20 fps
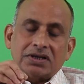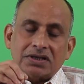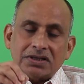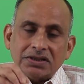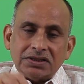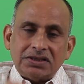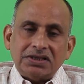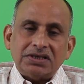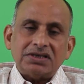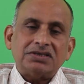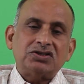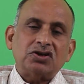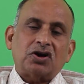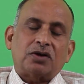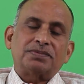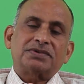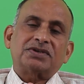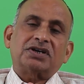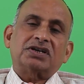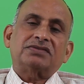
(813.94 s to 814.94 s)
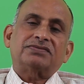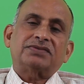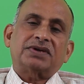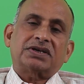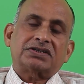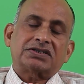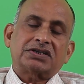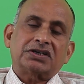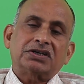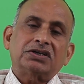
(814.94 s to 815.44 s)
this job
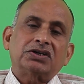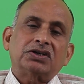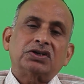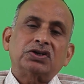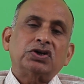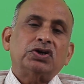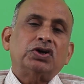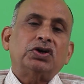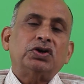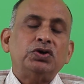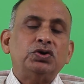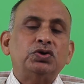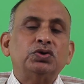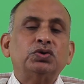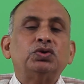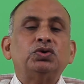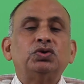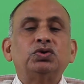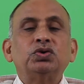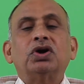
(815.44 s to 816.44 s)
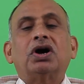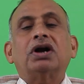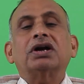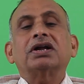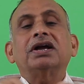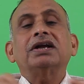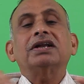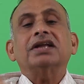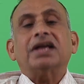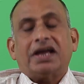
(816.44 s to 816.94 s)
satisfaction, you do not
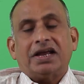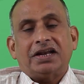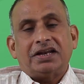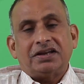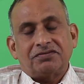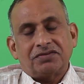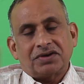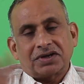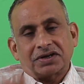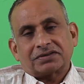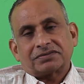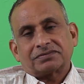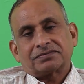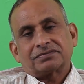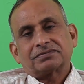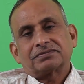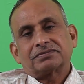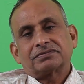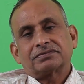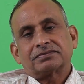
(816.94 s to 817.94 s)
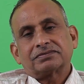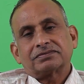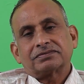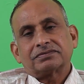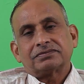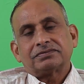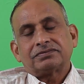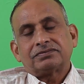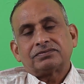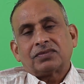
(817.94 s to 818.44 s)
get anywhere.
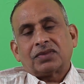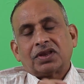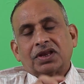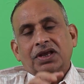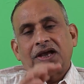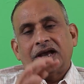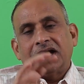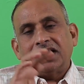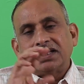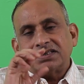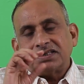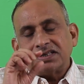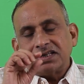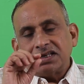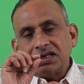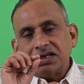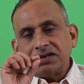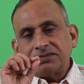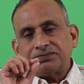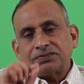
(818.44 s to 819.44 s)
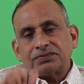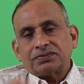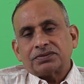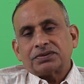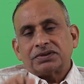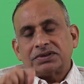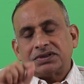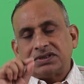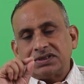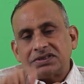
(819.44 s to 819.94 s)
Hence, if
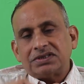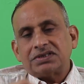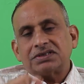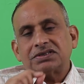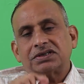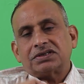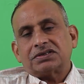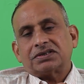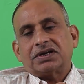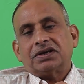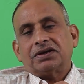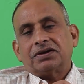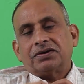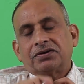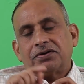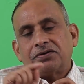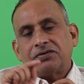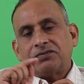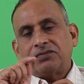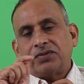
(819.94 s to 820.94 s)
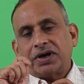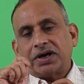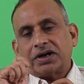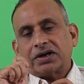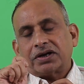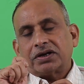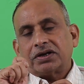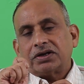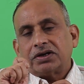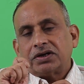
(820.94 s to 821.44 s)
this is the
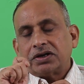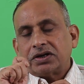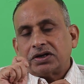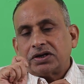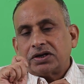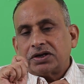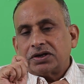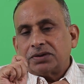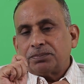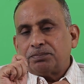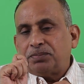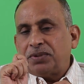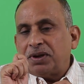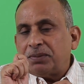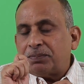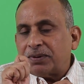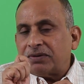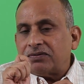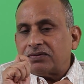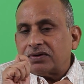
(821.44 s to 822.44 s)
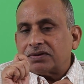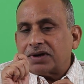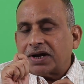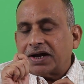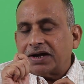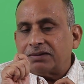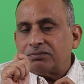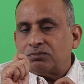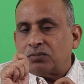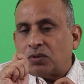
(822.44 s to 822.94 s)
where people,
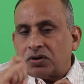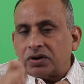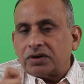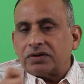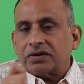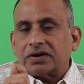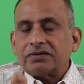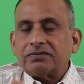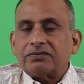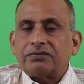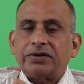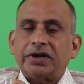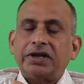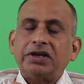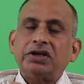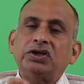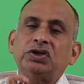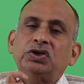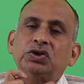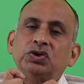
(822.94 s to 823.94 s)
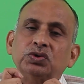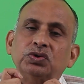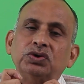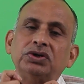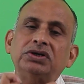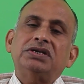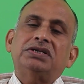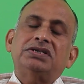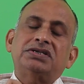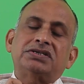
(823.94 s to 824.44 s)
and moreover, when you
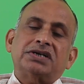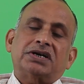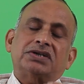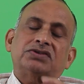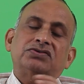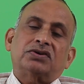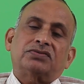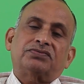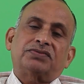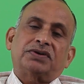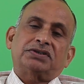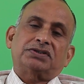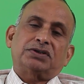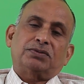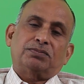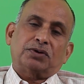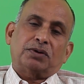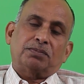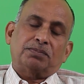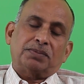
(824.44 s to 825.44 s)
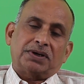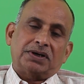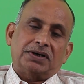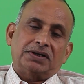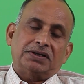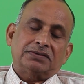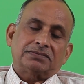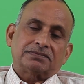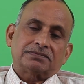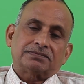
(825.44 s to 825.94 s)
discharge your function
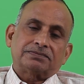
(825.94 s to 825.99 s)
properly,